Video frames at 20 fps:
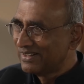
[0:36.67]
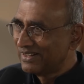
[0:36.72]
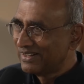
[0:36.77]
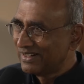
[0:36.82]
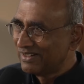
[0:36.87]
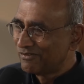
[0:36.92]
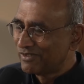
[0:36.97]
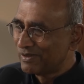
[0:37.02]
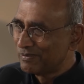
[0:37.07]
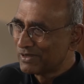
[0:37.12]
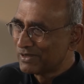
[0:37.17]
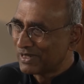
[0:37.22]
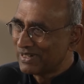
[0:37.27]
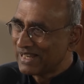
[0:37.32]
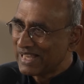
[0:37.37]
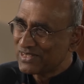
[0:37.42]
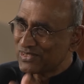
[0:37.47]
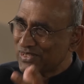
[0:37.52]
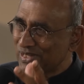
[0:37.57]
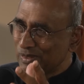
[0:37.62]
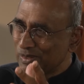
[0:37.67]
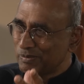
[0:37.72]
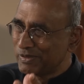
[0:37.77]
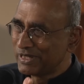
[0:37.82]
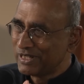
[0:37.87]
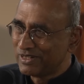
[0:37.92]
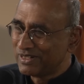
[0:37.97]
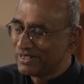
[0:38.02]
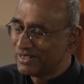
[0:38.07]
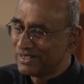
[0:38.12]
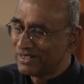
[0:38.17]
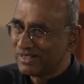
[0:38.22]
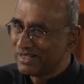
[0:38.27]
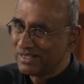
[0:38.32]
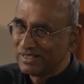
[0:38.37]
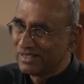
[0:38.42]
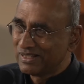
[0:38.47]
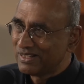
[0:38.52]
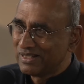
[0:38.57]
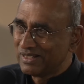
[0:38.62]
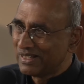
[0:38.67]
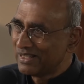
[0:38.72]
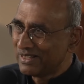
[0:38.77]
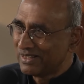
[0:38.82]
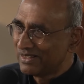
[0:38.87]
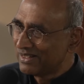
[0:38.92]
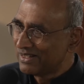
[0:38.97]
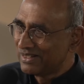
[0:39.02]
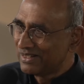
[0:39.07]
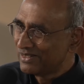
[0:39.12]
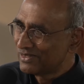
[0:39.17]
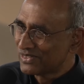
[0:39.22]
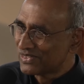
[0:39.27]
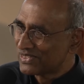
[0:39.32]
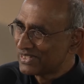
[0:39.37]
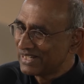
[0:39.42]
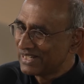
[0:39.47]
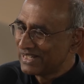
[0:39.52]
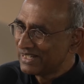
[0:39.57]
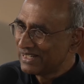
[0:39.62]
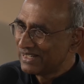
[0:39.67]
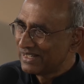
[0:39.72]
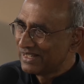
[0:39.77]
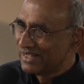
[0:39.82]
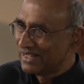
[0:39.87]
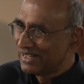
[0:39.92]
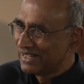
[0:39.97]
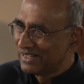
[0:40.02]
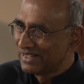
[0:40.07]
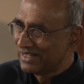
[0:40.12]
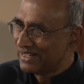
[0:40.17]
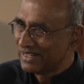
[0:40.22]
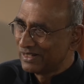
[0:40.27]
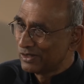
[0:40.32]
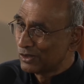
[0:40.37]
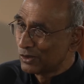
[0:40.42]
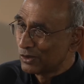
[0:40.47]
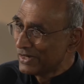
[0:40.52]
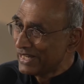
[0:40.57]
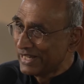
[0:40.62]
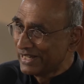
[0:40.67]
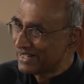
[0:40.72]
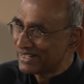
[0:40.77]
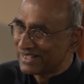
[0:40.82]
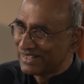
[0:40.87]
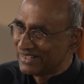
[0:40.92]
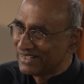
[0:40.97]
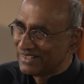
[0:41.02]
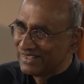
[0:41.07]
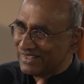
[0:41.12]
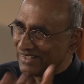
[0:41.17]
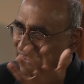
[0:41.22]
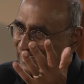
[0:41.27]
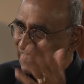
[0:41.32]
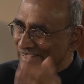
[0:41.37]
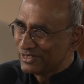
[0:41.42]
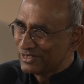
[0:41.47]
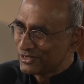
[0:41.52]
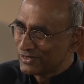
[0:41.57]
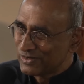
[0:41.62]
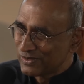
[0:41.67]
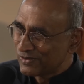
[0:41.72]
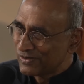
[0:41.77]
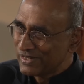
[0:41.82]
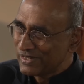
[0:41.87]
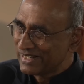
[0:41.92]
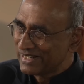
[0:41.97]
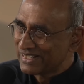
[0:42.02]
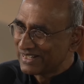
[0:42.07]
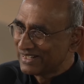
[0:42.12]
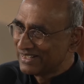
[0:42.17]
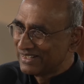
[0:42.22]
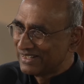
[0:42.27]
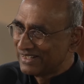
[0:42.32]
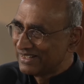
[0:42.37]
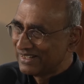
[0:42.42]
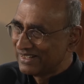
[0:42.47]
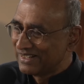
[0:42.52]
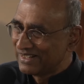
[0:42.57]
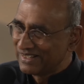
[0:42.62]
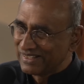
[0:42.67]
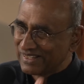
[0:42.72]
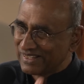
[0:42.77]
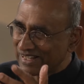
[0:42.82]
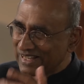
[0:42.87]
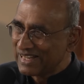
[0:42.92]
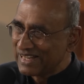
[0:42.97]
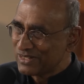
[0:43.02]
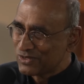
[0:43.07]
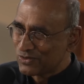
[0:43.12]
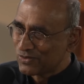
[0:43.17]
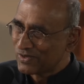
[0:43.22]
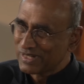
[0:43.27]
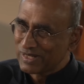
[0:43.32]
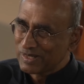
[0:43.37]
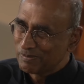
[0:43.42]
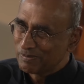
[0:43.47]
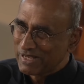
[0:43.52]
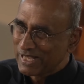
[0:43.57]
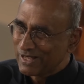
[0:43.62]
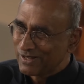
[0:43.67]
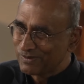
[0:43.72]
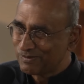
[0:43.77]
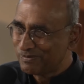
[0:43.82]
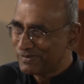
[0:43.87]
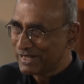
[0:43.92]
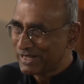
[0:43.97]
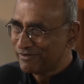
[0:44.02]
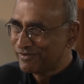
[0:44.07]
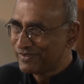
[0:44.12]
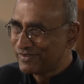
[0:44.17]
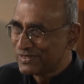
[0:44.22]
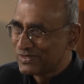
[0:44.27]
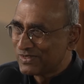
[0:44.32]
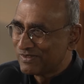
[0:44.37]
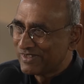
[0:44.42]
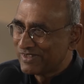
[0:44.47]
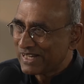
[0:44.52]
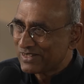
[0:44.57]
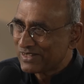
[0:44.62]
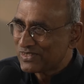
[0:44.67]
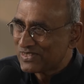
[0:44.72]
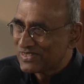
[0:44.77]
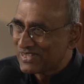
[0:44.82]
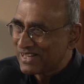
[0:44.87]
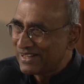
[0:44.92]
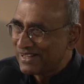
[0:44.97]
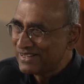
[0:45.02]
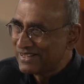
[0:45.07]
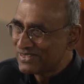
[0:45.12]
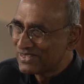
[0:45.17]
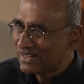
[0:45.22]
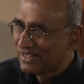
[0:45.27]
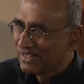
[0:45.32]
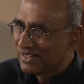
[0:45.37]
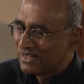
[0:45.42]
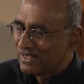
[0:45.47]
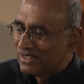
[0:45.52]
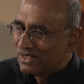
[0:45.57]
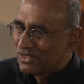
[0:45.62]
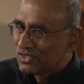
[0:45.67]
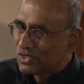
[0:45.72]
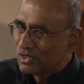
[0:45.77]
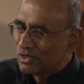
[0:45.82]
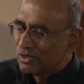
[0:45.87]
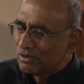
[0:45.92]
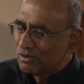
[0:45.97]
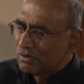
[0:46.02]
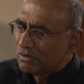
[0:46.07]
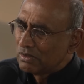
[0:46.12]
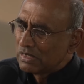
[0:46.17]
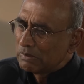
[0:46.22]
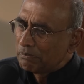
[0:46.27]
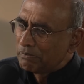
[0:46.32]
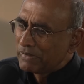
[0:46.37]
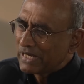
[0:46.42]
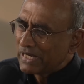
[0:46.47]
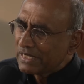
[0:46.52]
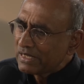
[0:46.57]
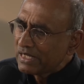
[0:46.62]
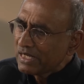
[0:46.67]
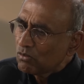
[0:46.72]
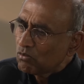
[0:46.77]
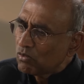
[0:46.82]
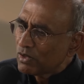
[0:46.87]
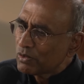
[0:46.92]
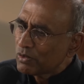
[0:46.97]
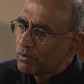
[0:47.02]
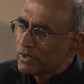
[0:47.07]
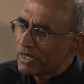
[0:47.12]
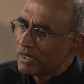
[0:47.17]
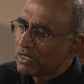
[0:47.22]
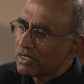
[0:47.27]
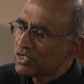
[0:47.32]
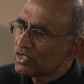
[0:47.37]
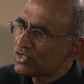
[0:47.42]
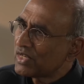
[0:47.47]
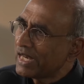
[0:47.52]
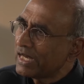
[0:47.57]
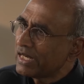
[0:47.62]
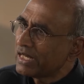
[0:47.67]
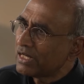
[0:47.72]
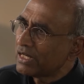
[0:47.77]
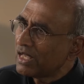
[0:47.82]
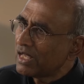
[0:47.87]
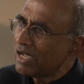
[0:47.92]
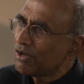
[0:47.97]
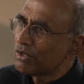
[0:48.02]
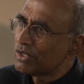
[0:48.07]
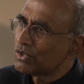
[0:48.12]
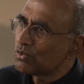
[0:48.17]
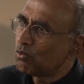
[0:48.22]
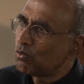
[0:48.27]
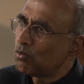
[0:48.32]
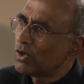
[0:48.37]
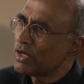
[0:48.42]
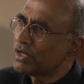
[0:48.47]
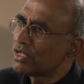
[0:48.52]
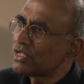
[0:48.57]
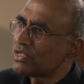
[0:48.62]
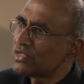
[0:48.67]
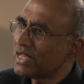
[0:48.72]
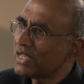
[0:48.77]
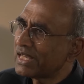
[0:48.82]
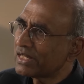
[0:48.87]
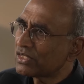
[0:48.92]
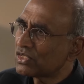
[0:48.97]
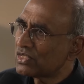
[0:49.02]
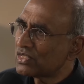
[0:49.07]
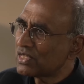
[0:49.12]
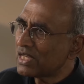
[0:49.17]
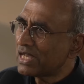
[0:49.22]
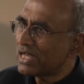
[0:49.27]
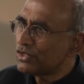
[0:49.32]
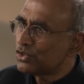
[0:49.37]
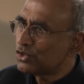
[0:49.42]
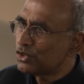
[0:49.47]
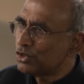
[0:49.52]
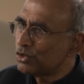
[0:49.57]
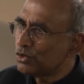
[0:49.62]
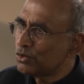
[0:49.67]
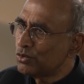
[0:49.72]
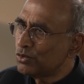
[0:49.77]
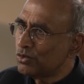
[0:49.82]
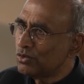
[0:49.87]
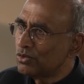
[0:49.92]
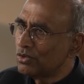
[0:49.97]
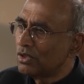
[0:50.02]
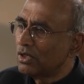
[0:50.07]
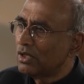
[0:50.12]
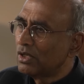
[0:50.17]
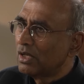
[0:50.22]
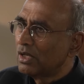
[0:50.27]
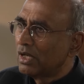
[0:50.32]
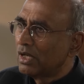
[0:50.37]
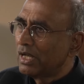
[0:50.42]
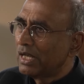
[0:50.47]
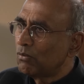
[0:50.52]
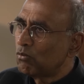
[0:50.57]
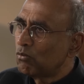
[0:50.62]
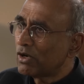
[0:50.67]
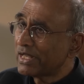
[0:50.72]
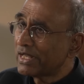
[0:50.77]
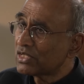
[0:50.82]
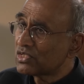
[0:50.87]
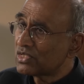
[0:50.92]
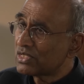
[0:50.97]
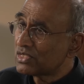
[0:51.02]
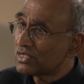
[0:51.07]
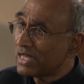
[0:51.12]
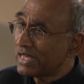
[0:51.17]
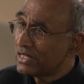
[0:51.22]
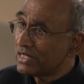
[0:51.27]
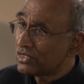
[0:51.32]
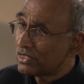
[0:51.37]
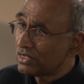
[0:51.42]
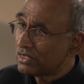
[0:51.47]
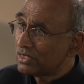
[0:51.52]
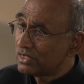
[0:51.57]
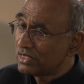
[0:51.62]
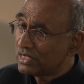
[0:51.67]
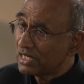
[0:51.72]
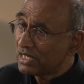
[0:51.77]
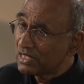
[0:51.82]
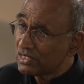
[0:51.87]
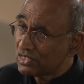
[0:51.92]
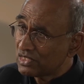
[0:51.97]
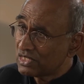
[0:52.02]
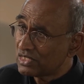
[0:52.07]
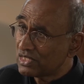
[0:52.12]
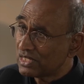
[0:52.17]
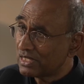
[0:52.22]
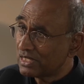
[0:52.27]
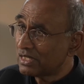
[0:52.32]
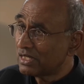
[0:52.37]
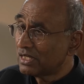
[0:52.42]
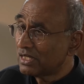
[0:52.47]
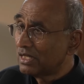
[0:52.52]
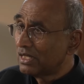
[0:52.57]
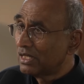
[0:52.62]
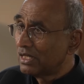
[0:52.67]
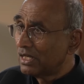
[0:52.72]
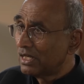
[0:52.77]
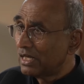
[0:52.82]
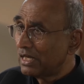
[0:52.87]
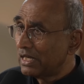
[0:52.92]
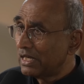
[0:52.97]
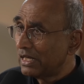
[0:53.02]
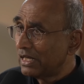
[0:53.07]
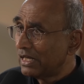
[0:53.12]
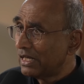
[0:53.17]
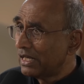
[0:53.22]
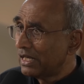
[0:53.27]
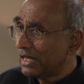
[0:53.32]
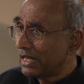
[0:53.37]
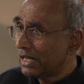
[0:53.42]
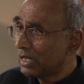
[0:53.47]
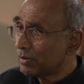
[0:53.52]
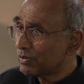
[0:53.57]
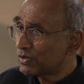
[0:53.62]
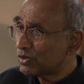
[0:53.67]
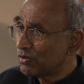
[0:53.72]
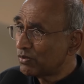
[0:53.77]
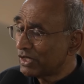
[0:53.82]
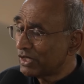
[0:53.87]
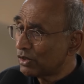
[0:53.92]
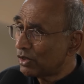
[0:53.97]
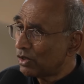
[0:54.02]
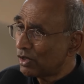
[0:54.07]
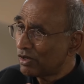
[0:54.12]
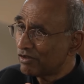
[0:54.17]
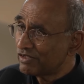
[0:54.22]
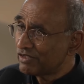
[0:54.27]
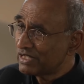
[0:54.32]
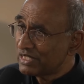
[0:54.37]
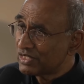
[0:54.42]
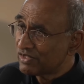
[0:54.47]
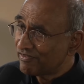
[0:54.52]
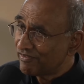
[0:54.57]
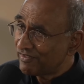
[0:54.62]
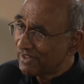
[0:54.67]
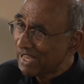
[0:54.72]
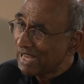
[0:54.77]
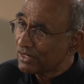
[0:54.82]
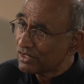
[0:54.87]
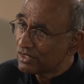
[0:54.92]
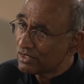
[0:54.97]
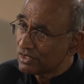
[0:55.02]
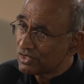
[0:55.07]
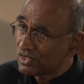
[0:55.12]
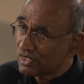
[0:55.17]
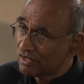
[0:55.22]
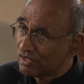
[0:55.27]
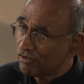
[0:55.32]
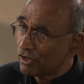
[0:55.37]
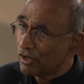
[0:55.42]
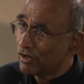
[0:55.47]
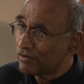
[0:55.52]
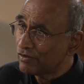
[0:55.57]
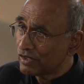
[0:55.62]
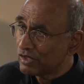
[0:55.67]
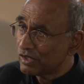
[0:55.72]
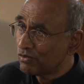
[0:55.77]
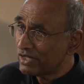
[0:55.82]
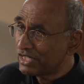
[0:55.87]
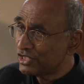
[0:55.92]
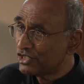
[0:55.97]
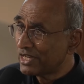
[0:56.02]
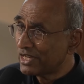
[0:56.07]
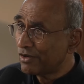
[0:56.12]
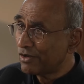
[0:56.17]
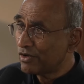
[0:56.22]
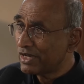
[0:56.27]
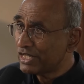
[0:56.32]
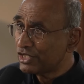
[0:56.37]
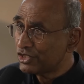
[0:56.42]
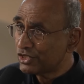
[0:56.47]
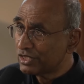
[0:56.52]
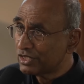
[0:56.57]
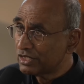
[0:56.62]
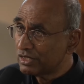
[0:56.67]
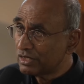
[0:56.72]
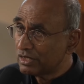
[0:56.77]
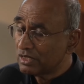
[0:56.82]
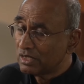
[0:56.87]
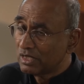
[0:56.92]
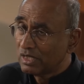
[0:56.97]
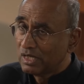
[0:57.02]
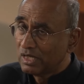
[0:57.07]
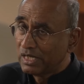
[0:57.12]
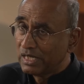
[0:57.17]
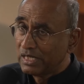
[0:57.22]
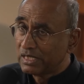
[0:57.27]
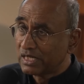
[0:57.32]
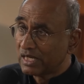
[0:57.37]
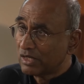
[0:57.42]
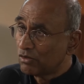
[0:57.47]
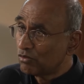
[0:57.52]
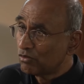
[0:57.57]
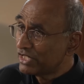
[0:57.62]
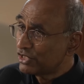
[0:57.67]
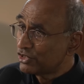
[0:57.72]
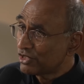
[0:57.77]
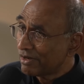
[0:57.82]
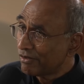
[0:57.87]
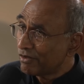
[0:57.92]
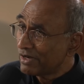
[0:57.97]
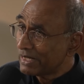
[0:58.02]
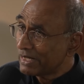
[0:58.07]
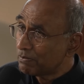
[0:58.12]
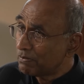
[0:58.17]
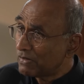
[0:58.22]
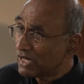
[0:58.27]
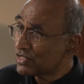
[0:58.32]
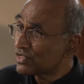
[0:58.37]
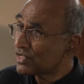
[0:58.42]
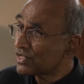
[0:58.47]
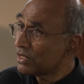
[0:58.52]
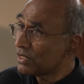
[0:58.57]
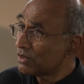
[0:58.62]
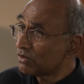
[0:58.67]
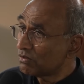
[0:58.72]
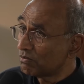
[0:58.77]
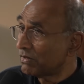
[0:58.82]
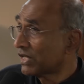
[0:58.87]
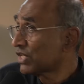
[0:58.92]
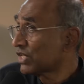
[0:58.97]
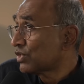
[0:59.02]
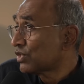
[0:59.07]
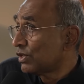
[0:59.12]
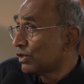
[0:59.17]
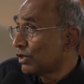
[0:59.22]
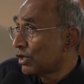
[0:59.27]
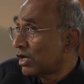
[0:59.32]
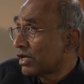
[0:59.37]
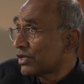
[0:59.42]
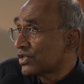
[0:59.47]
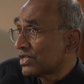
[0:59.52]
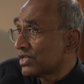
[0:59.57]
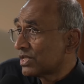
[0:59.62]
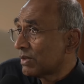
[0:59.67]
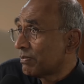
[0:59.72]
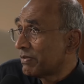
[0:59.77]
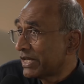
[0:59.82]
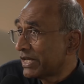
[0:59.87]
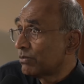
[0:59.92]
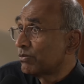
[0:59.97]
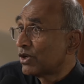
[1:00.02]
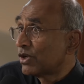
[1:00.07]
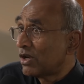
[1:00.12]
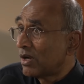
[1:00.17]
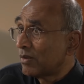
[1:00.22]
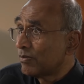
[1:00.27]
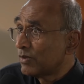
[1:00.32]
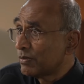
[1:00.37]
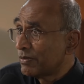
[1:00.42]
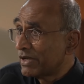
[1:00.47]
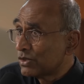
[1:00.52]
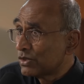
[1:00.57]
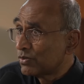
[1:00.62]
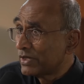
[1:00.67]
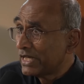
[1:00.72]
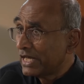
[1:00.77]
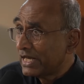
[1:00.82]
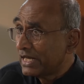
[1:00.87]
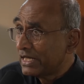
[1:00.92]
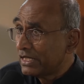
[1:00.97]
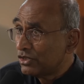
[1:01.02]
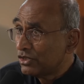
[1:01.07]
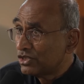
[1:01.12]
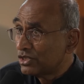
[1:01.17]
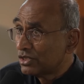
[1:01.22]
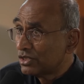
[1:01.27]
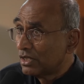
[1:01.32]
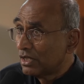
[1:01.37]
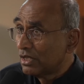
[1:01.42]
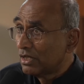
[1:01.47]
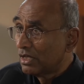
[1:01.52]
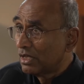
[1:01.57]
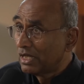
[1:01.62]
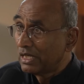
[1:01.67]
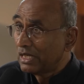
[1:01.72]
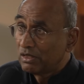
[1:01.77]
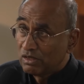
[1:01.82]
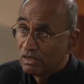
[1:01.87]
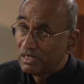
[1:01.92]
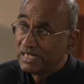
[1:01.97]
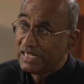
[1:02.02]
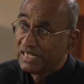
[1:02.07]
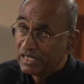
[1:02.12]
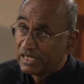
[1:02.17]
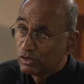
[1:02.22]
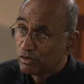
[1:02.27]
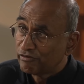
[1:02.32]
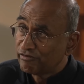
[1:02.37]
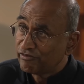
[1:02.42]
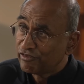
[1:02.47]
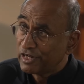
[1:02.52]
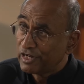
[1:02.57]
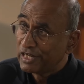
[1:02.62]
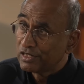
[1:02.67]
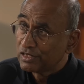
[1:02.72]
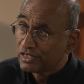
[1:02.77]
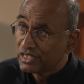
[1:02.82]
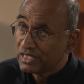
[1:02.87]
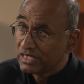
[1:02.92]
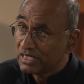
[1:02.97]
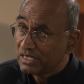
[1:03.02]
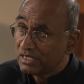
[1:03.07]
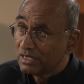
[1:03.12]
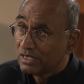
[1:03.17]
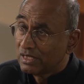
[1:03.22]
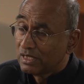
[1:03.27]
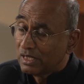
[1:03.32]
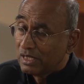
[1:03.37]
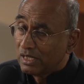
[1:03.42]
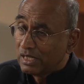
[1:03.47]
uh, from the classical period, and and you'll see in in Greek, in ancient Greek, uh, the guy's written about benefits of exercise. So. But I think what we're understanding now is what does exercise do, and what exercise does is it uh, helps with all of these factors involved in regeneration. It can regenerate muscle. Muscle loss is a big problem as we age and leading to frailty,